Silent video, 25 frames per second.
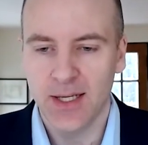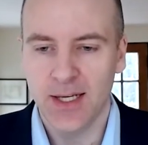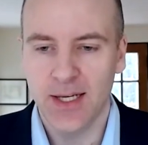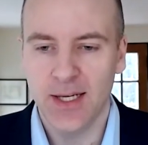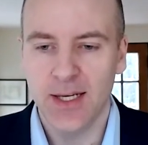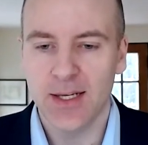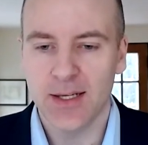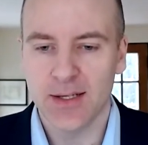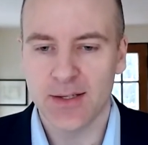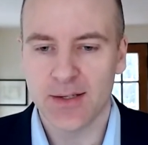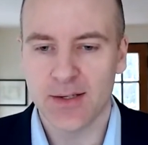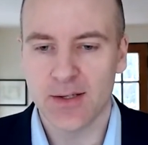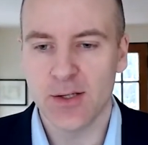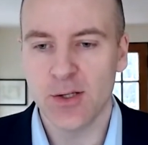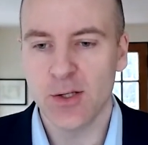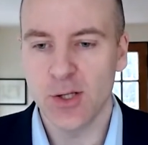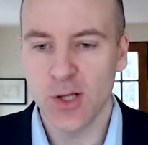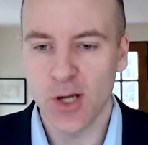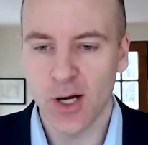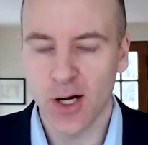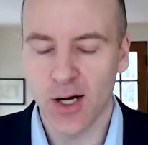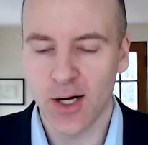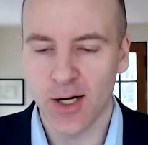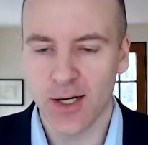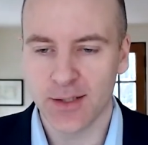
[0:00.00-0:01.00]
is
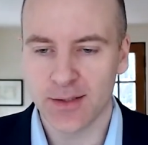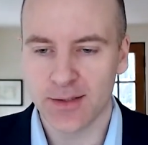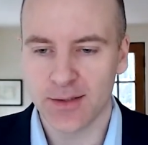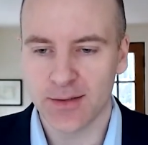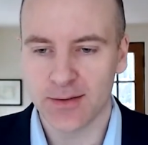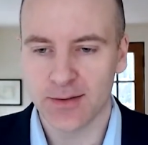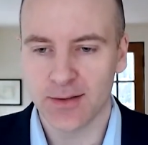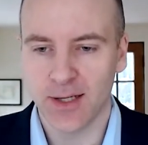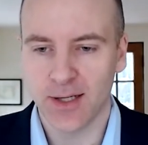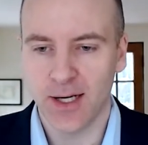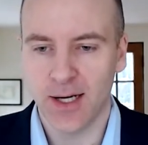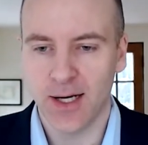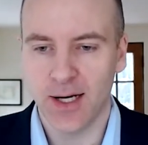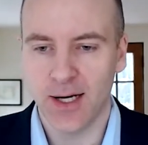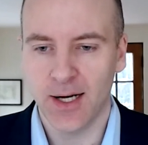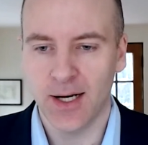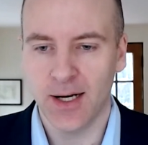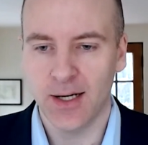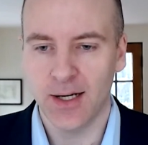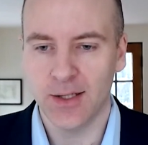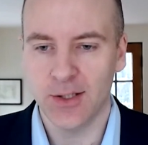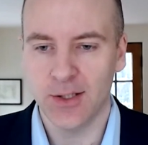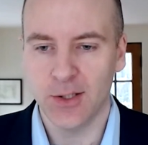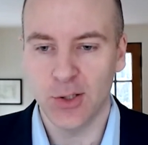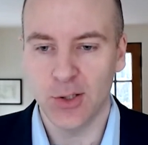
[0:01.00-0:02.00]
not
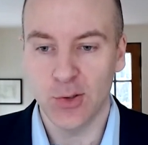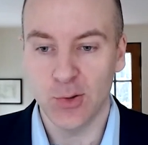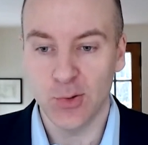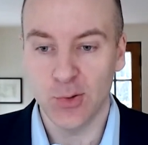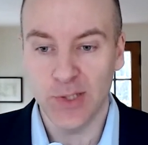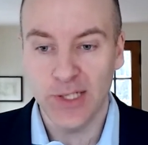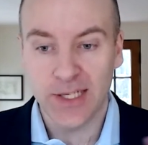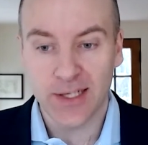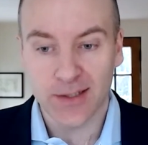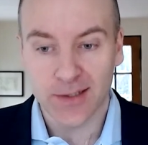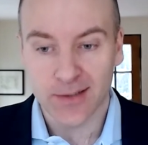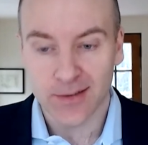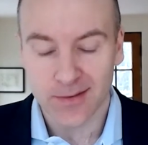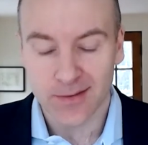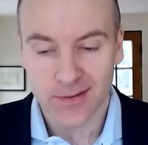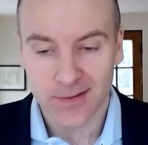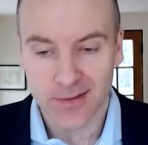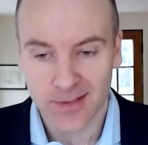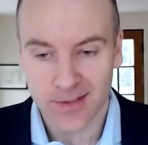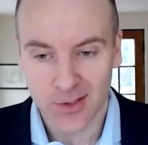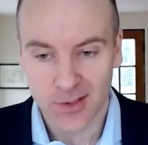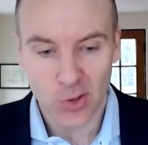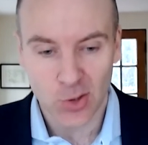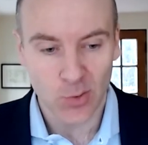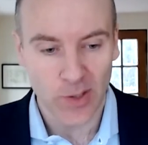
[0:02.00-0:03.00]
a unique
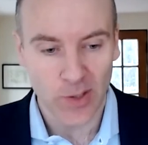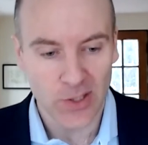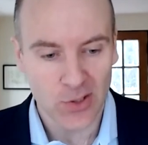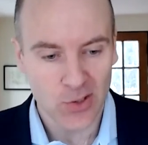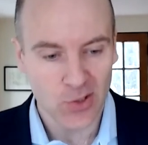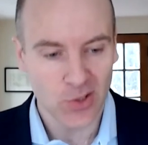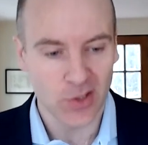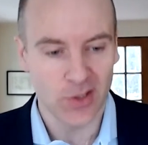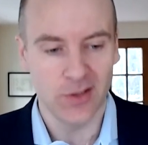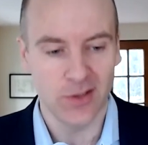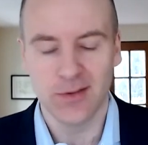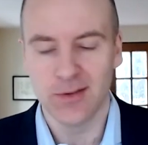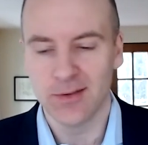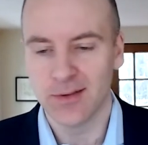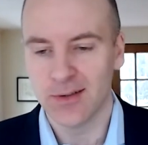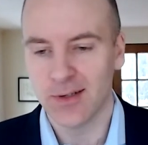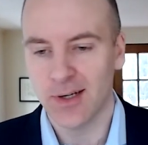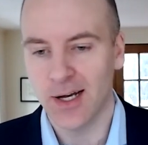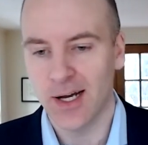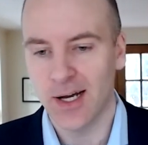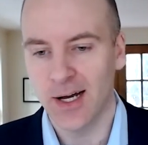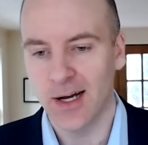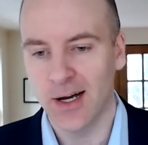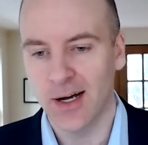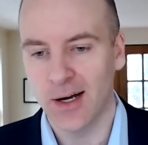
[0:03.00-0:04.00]
situation
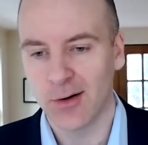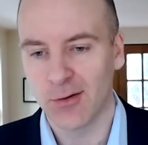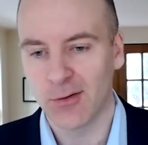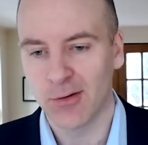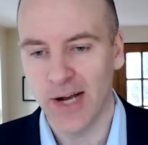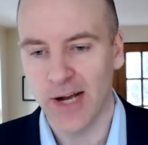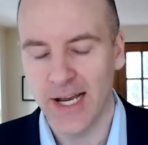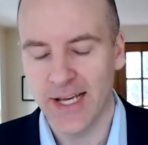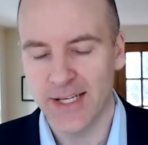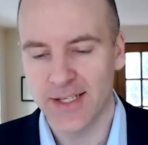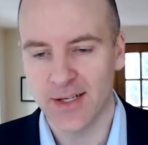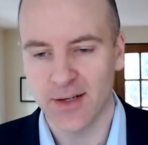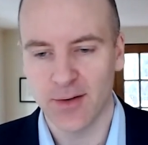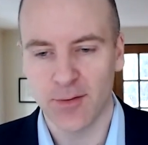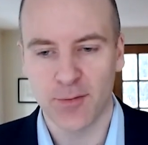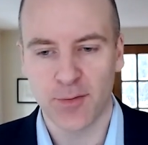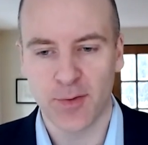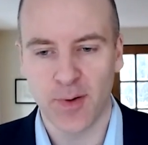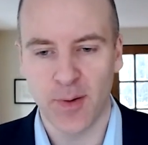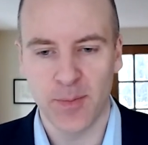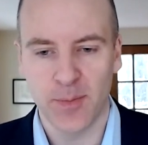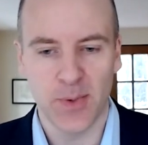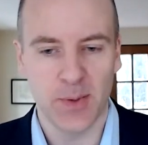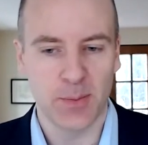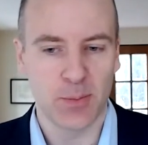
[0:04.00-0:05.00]
arising
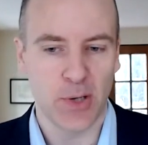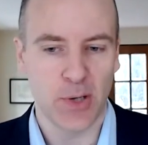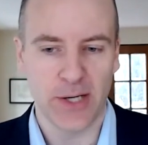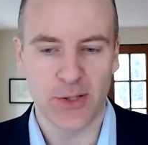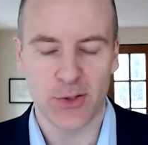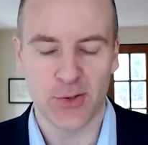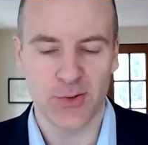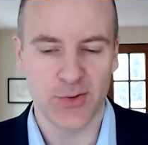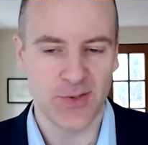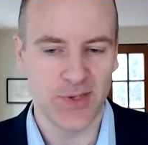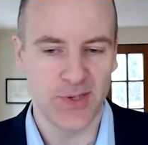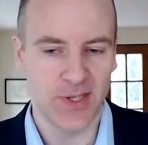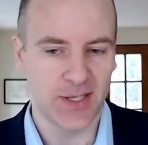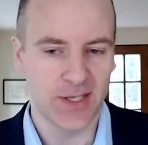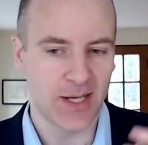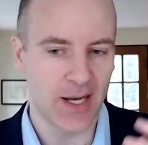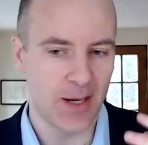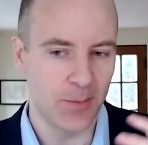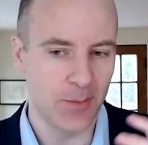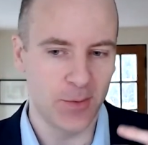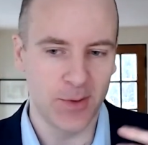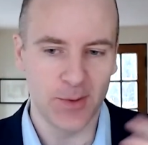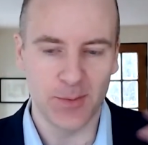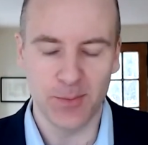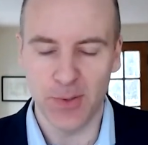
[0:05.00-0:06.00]
from the pressures that
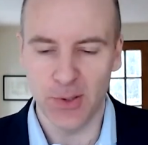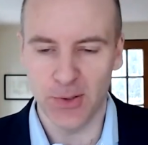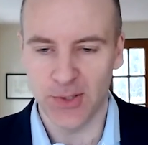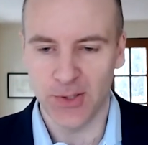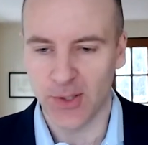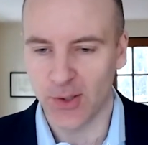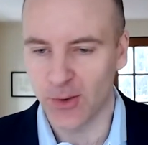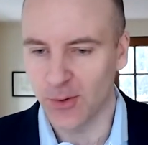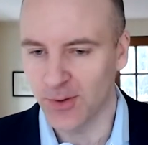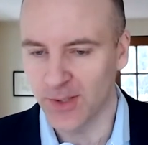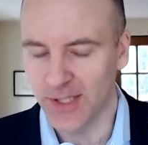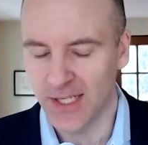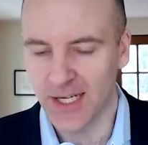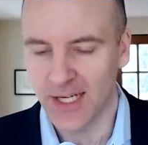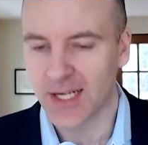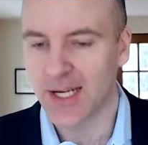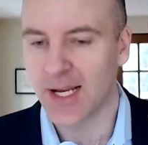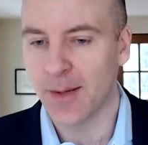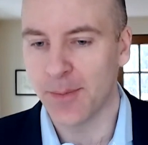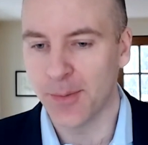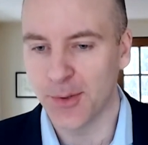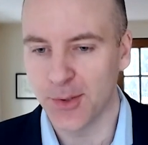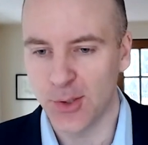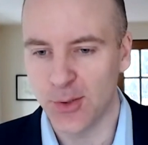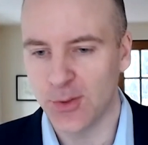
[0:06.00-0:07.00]
come with building only a
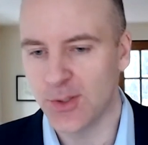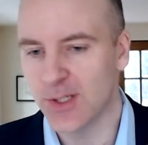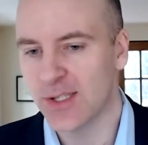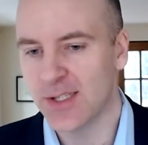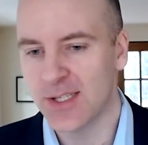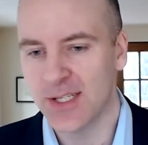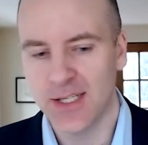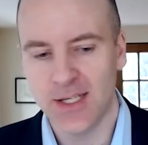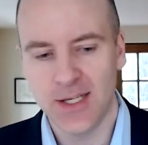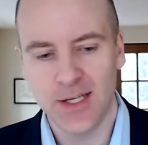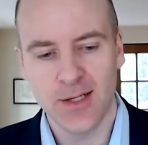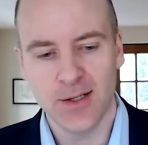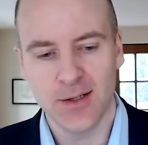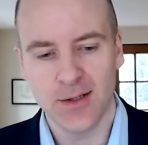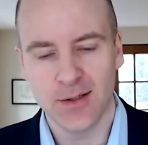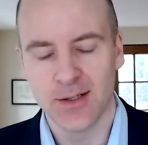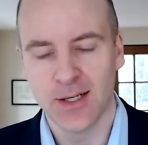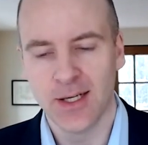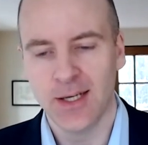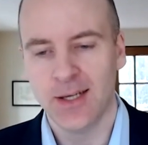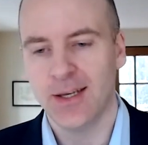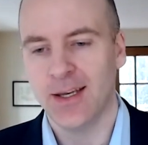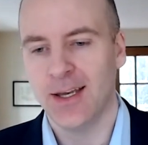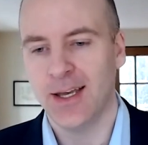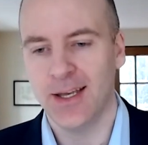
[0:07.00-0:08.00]
couple units a year
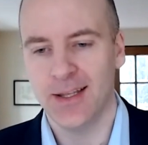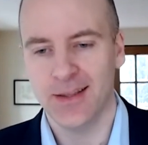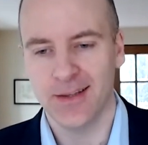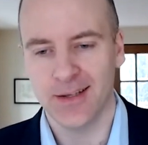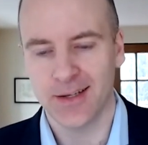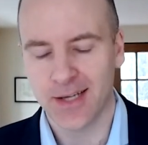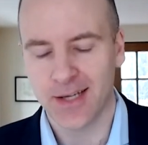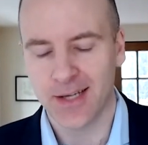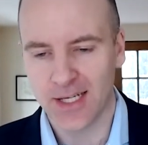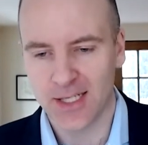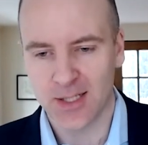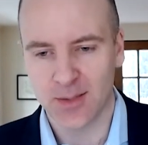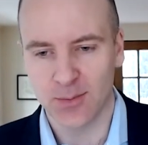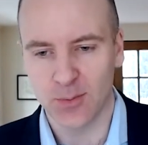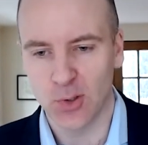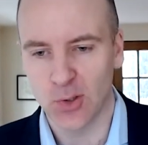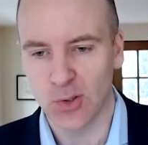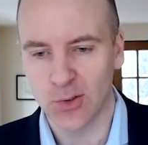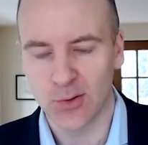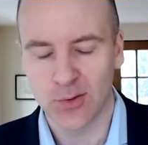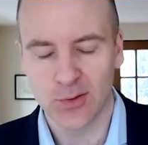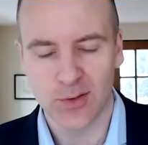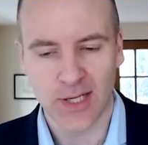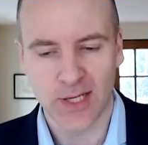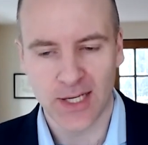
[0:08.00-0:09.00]
and the
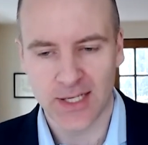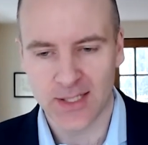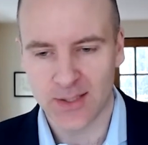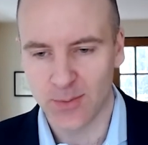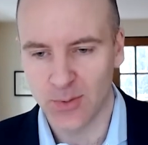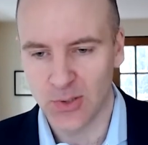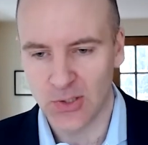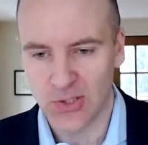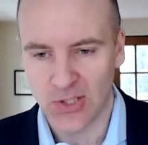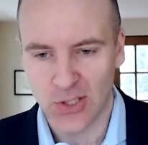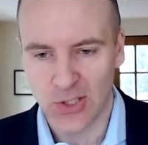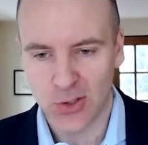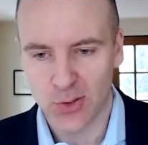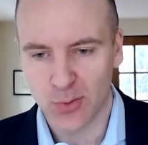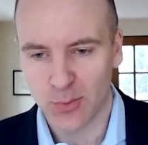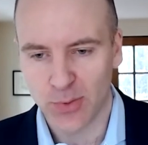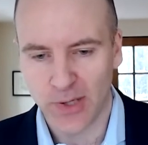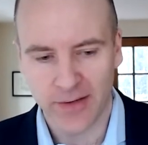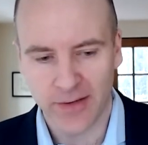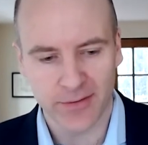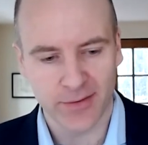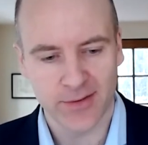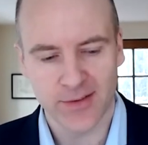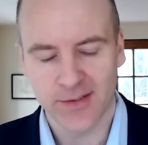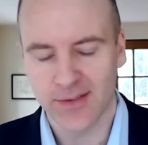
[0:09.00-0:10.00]
customer customization
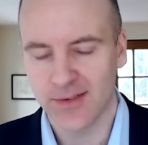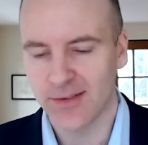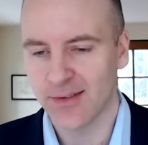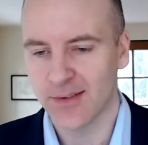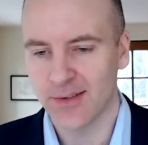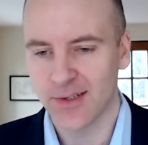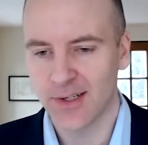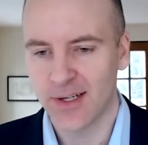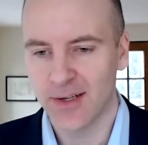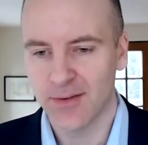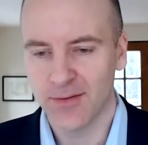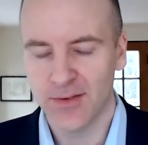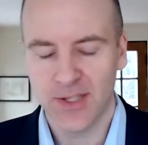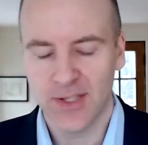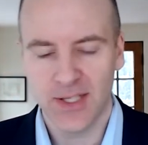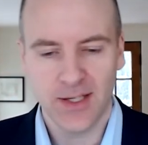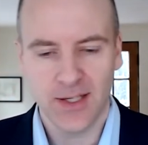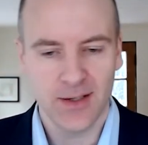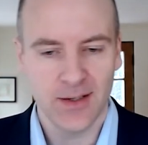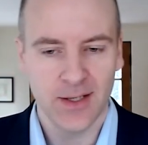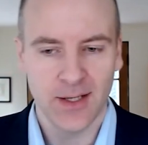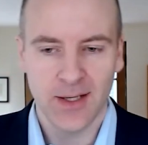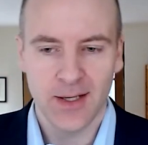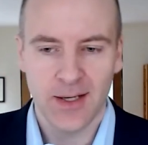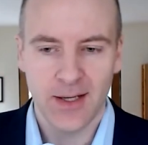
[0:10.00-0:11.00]
preferences that are given
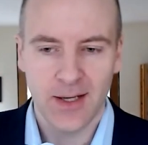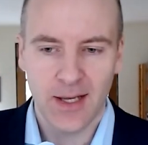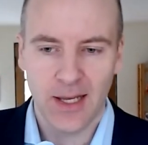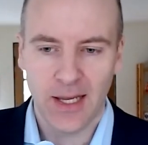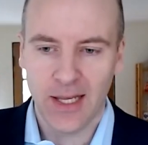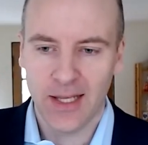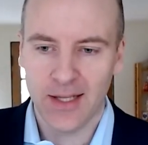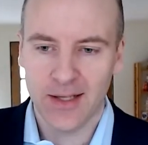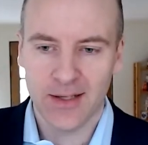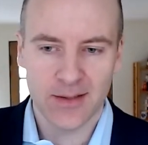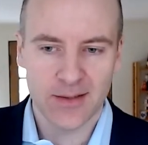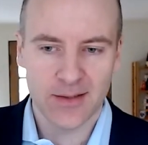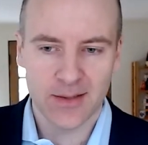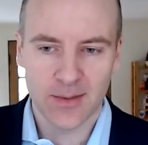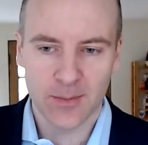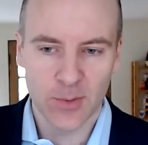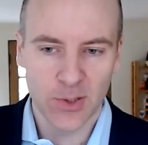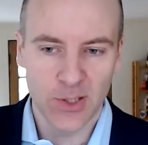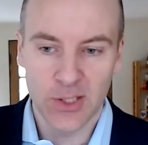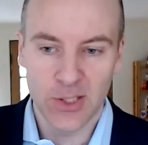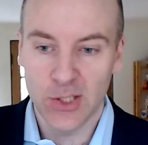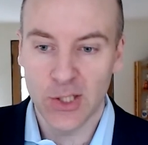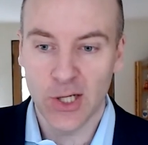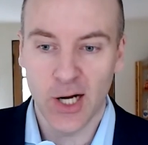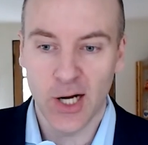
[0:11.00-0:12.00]
there. And it's
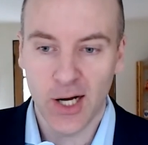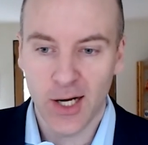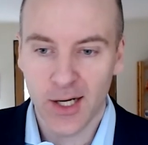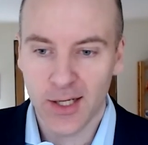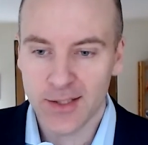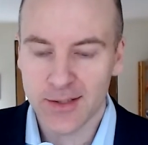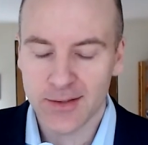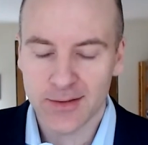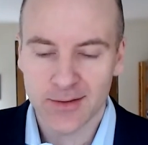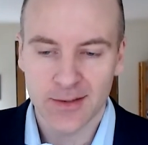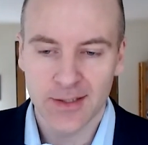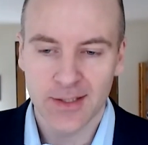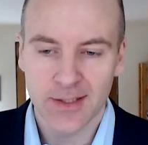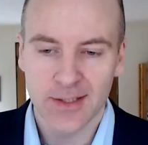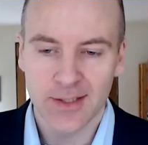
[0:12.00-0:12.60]
similarly not